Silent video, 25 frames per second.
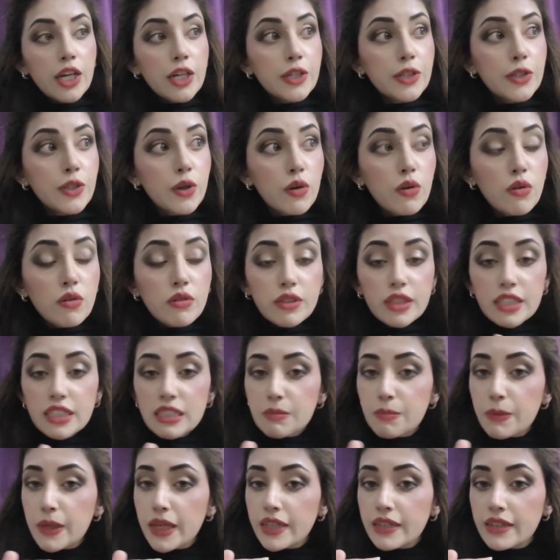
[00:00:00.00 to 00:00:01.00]
Don't
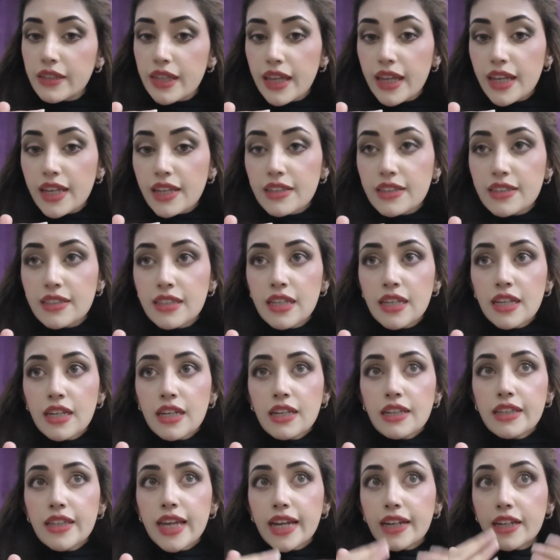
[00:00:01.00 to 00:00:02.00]
display things
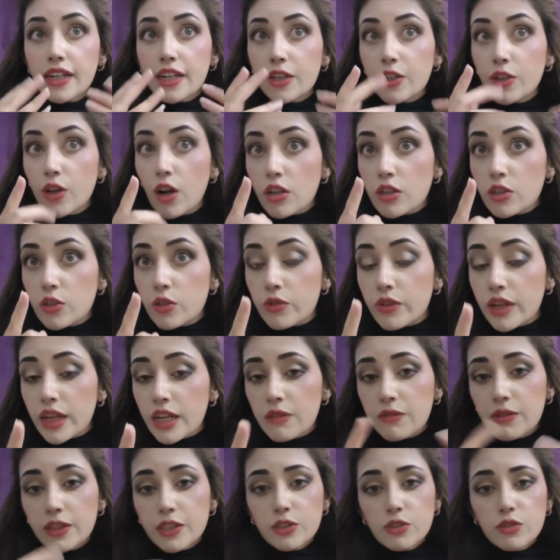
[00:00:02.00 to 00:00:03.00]
that are not
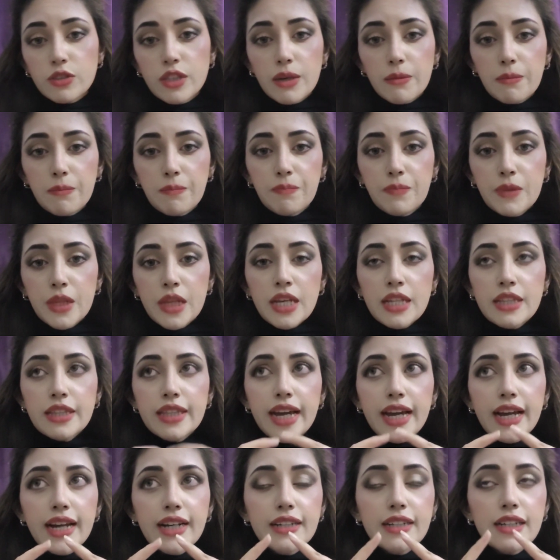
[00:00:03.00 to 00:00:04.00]
relevant to them,
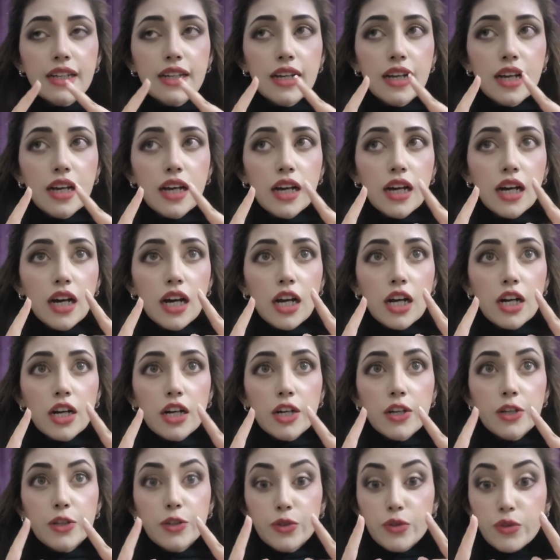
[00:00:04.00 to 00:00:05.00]
that
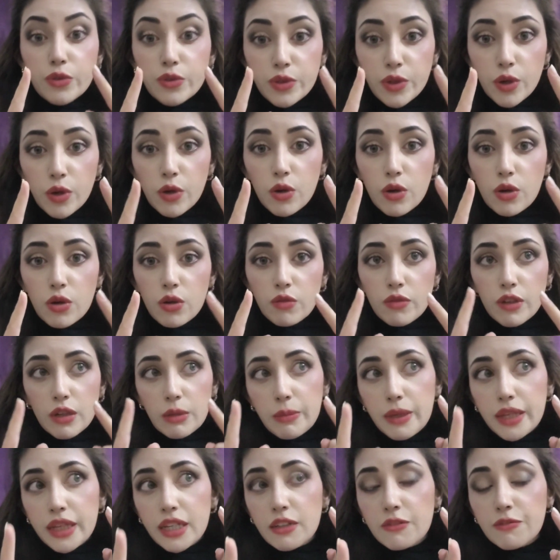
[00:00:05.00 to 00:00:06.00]
will
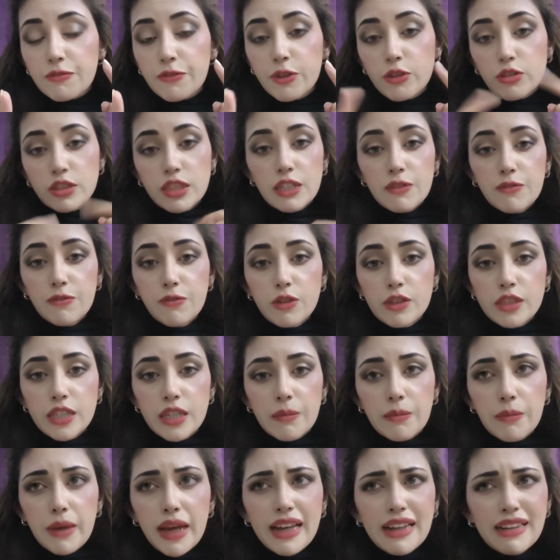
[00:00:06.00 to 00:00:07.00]
be confusing for
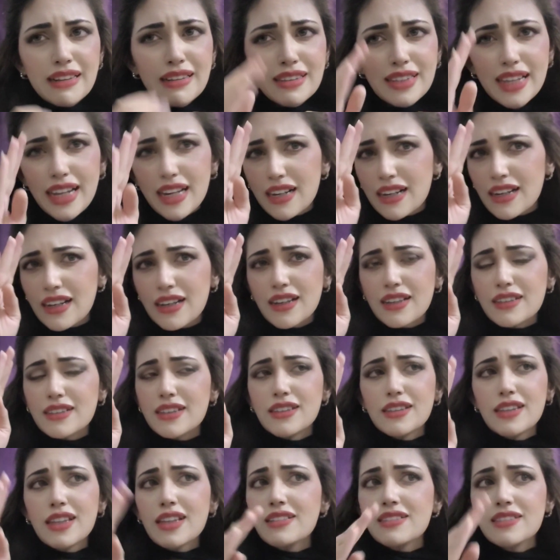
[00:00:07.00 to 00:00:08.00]
them, and that the
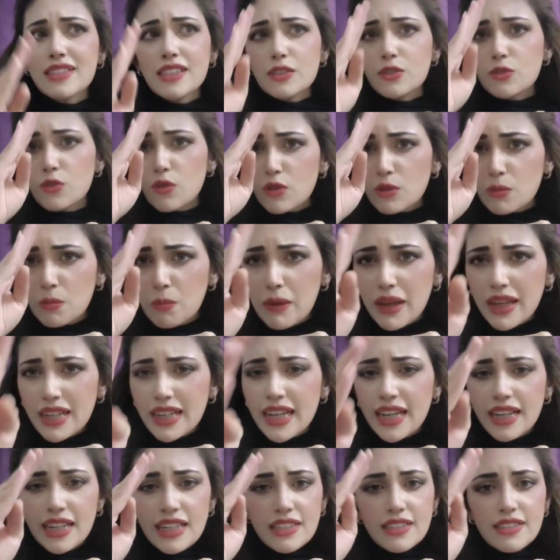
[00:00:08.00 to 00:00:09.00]
things that don't make
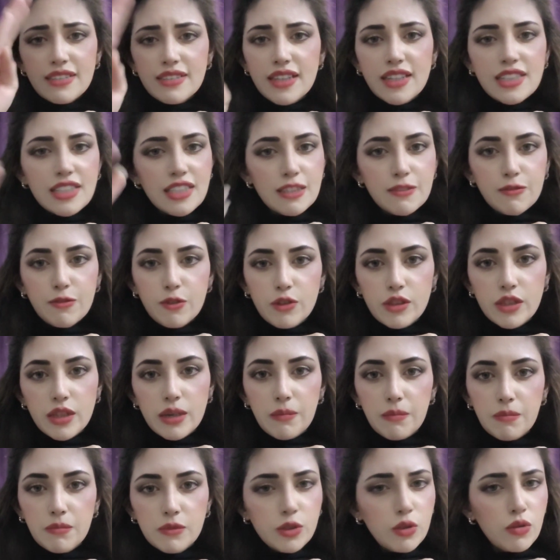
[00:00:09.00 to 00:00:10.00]
any sense for
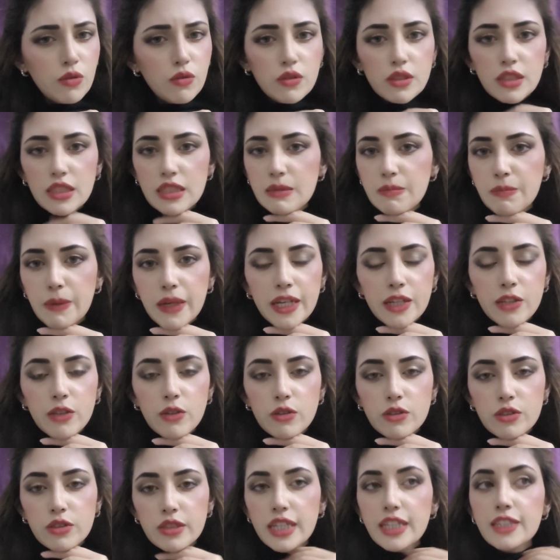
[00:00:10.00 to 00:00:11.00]
them. Don't display
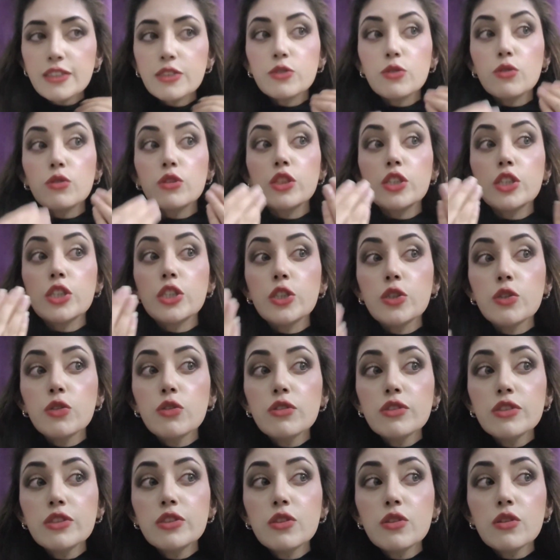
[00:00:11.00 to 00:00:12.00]
those things, don't
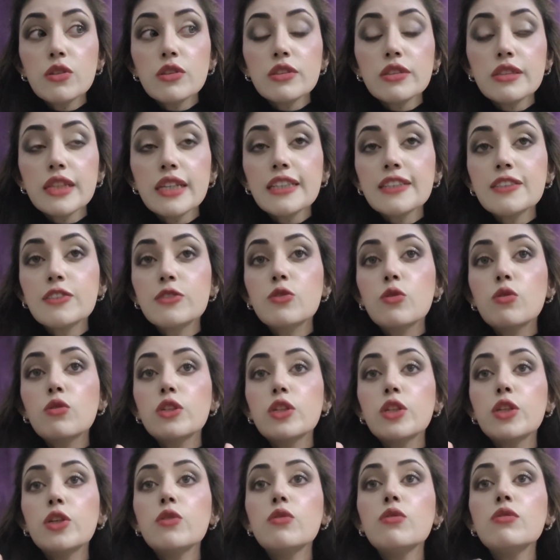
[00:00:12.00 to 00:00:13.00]
use those things, don't
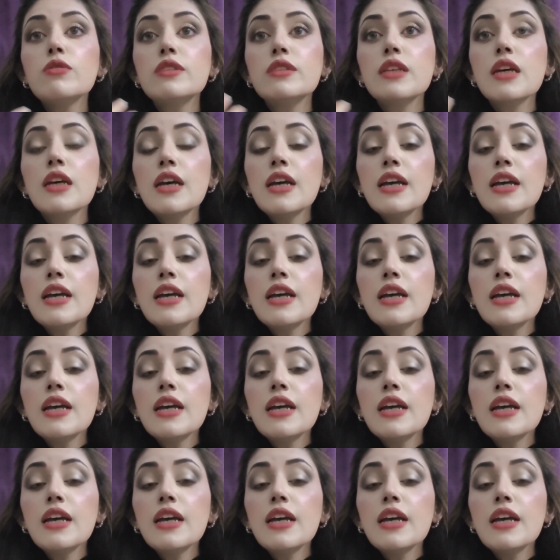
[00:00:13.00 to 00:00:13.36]
use